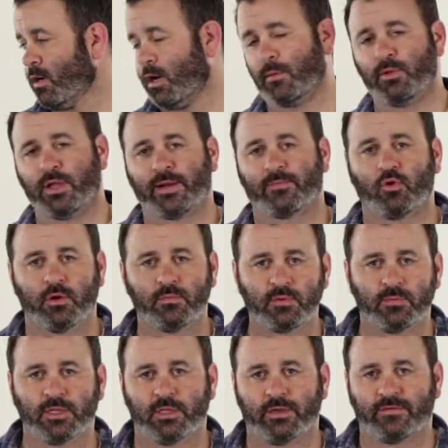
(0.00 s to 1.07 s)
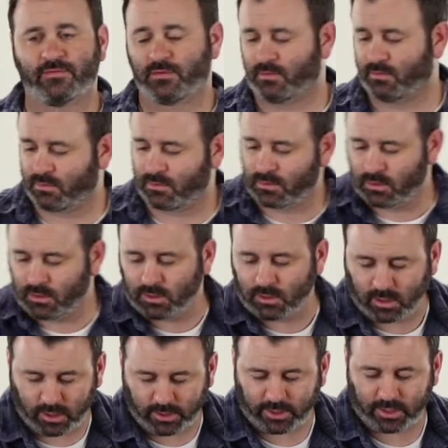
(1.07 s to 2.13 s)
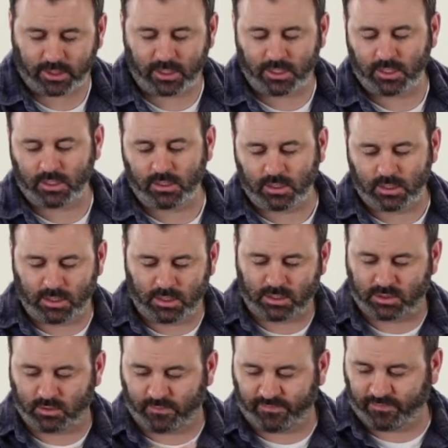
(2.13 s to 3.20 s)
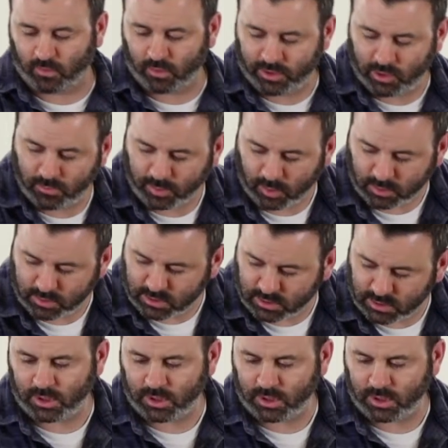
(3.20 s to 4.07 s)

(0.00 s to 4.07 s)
our black bore implement lift. All you're gonna need is your 4 U-bolts.